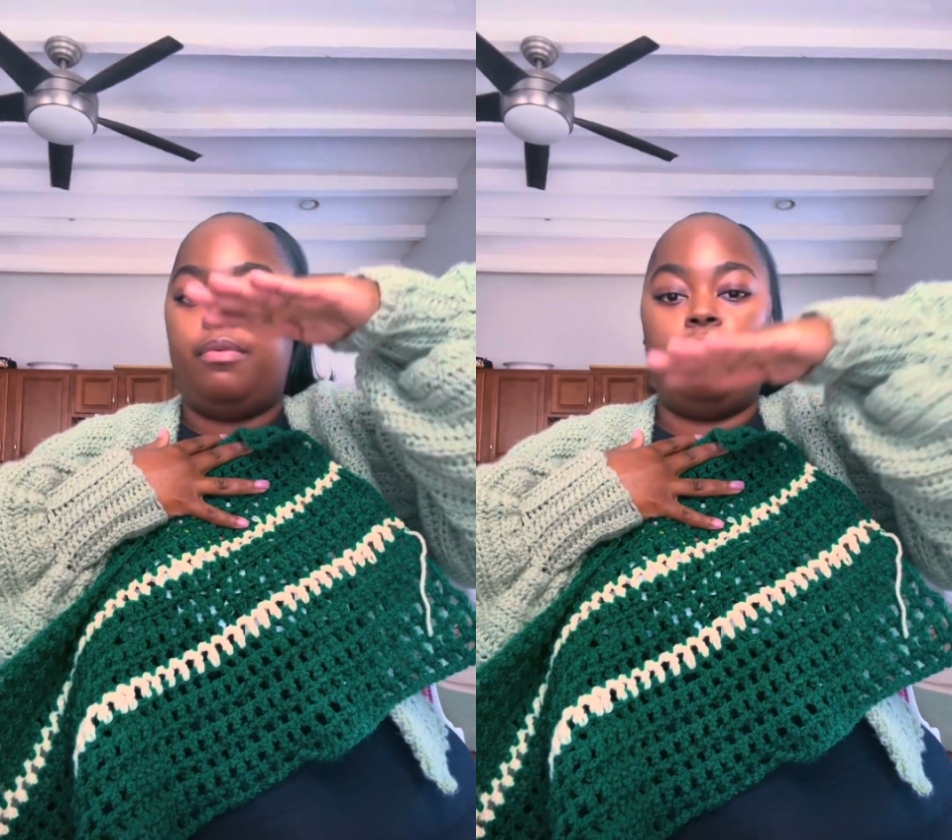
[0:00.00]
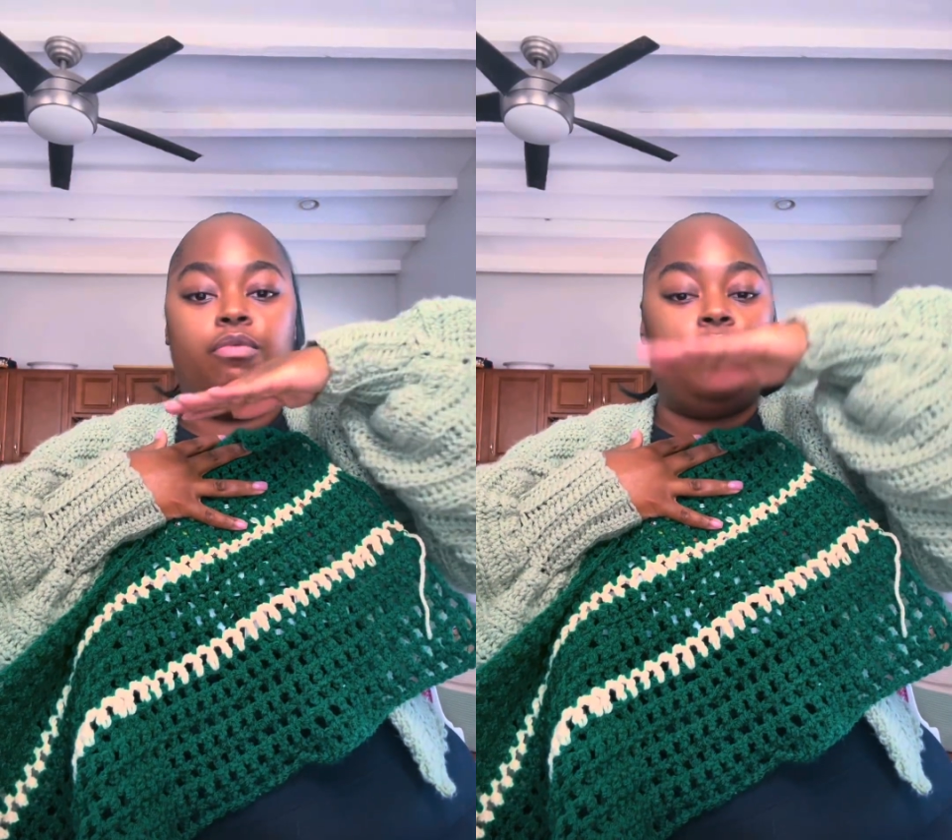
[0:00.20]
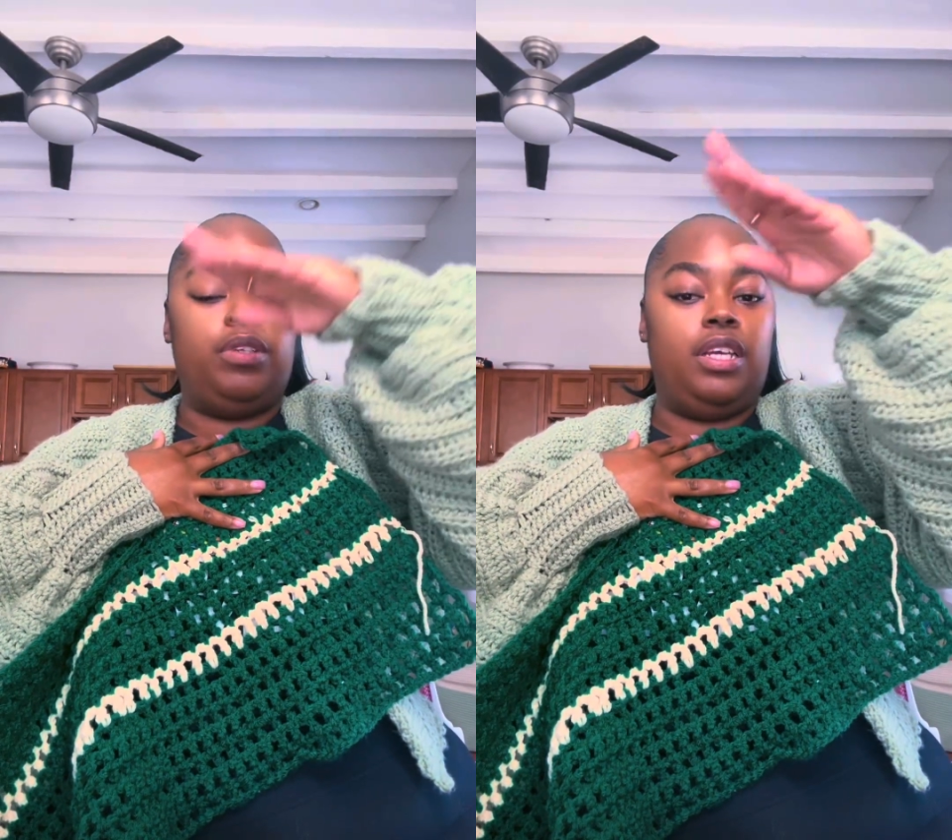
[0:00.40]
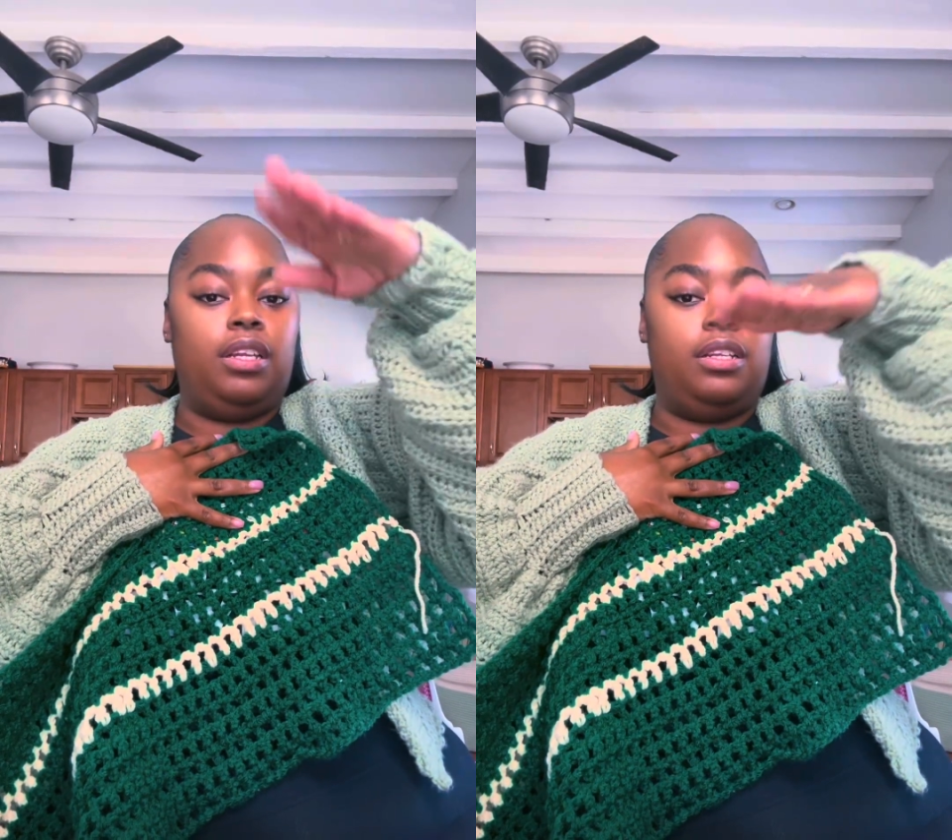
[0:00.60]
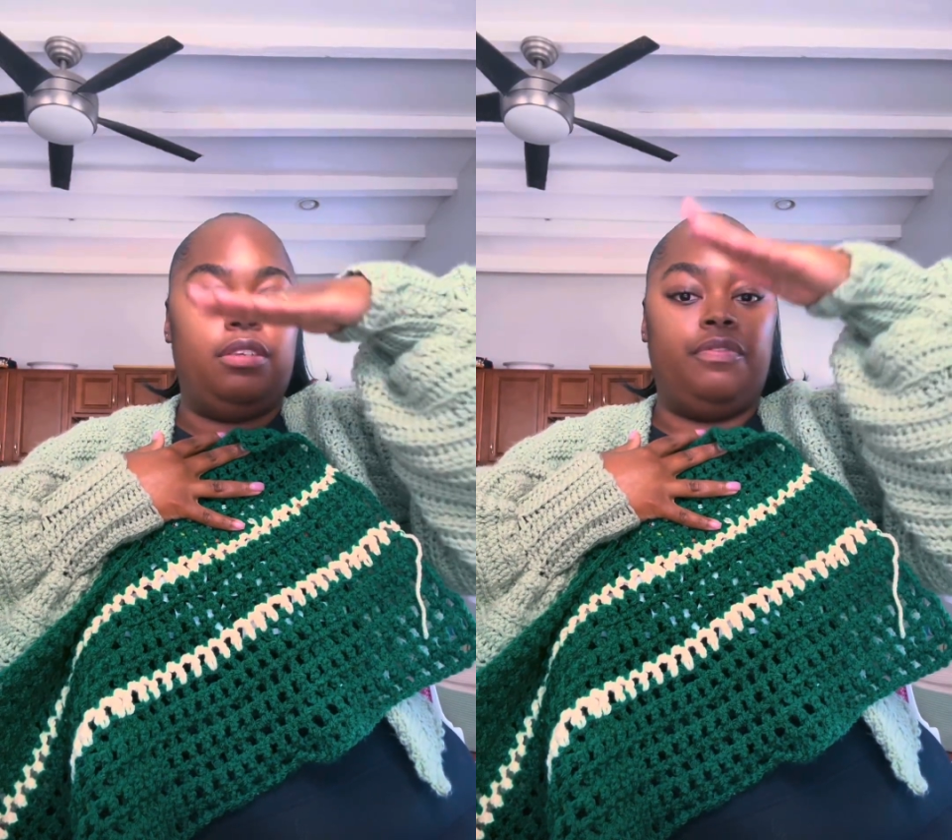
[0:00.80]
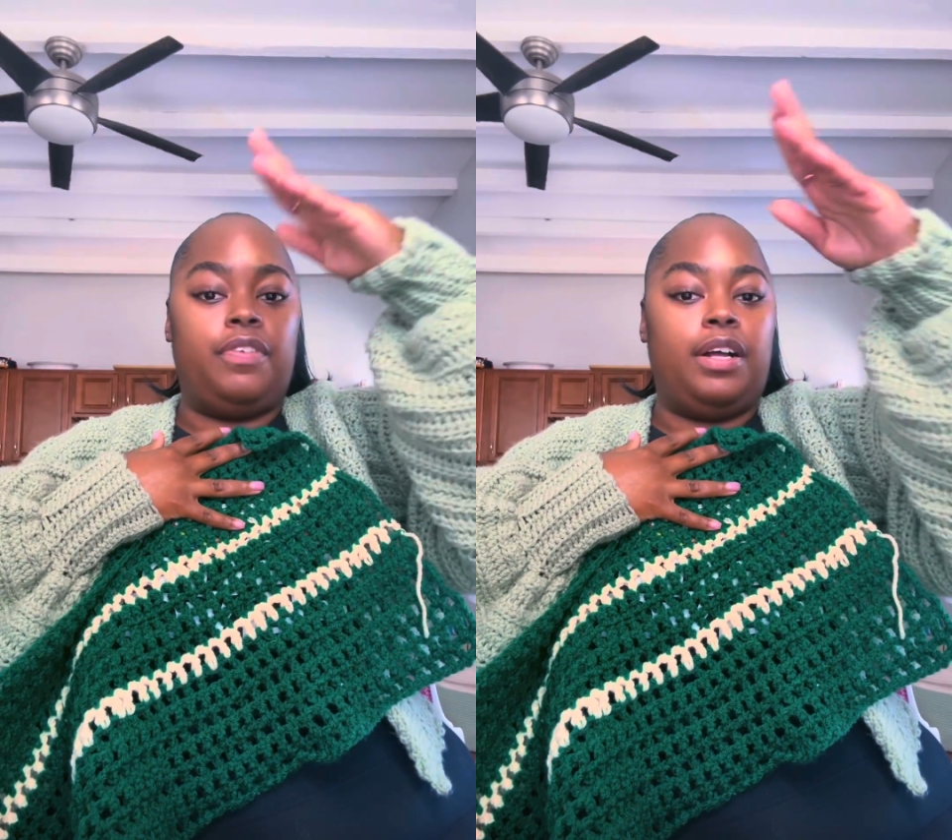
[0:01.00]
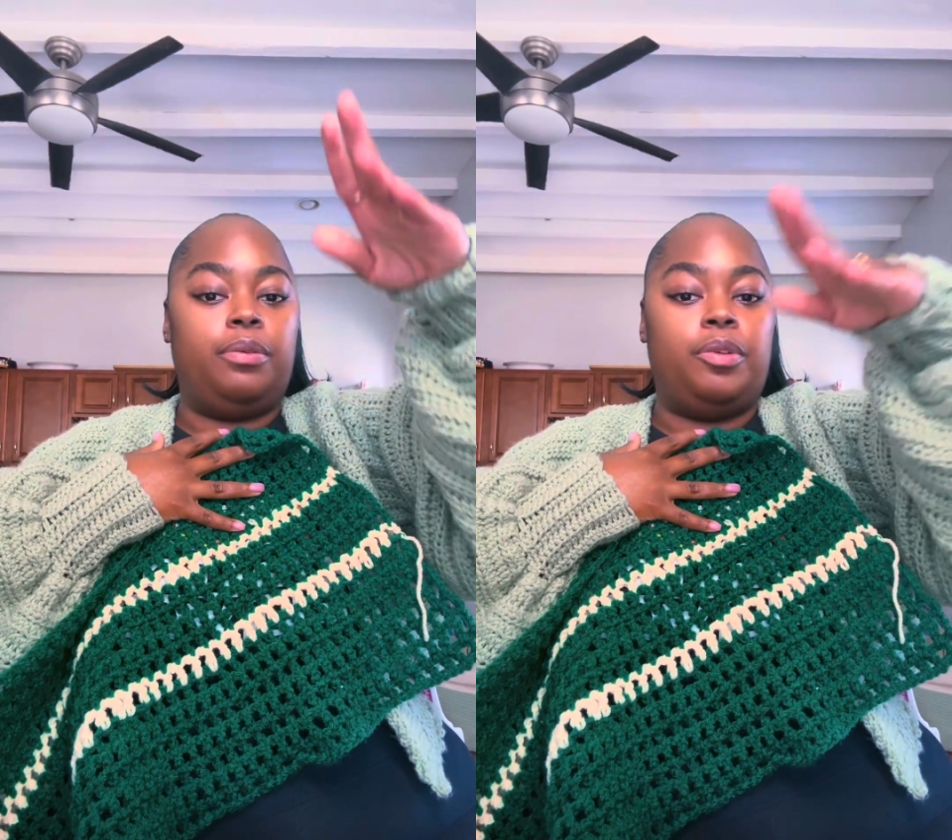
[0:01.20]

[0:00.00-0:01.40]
rotating, following